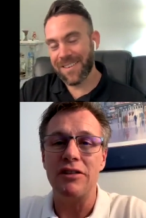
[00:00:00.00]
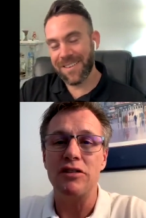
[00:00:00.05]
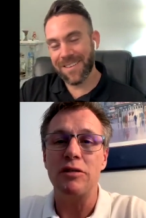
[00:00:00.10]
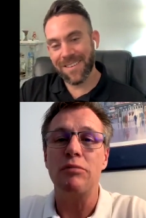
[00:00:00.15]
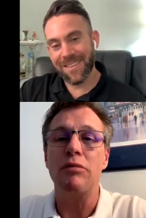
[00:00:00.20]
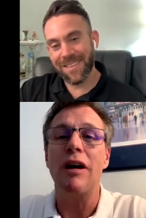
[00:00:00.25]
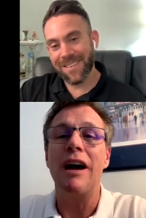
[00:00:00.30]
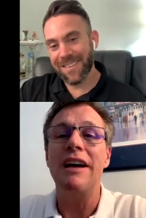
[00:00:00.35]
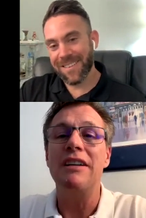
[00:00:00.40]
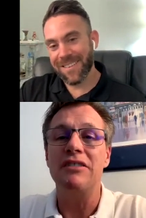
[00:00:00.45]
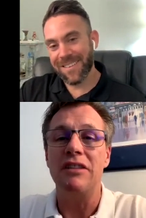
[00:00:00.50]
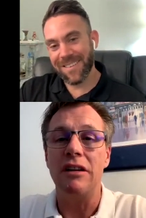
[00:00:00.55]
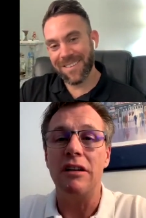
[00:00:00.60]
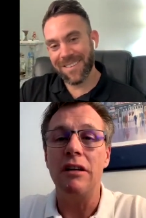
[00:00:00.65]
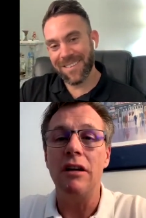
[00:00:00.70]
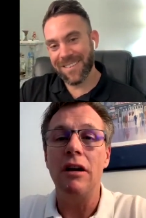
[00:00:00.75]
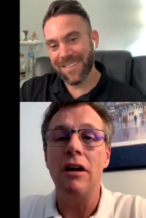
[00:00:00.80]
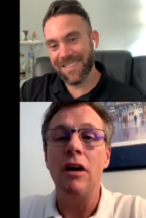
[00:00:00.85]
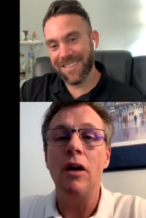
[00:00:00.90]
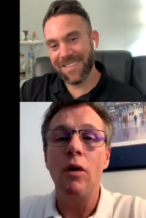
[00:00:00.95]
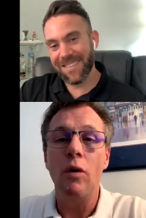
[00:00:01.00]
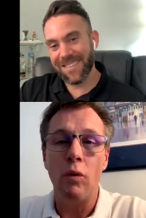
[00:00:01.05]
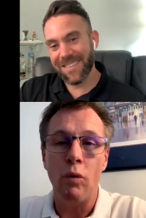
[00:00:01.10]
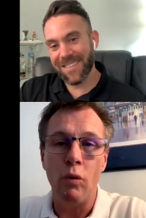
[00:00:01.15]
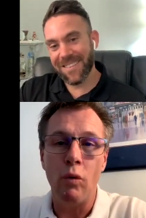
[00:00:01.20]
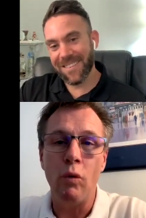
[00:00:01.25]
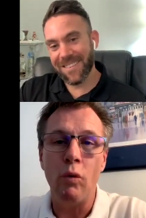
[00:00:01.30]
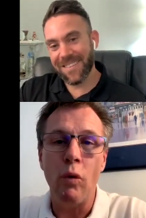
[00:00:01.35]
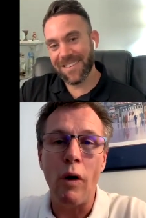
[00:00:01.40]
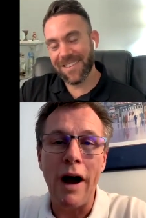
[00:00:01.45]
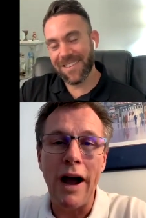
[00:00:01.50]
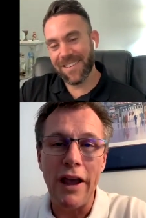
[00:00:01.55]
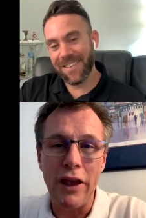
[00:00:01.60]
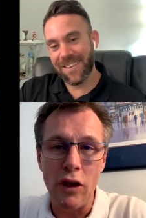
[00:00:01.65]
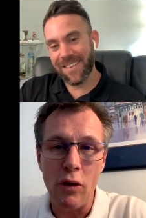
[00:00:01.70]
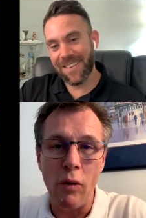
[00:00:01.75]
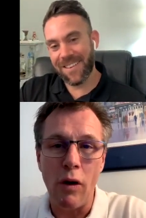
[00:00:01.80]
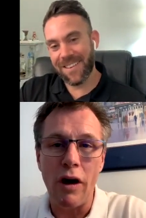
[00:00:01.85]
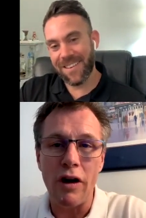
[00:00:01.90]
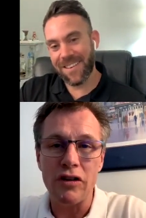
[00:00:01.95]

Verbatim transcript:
Speaker 1: surprising why you are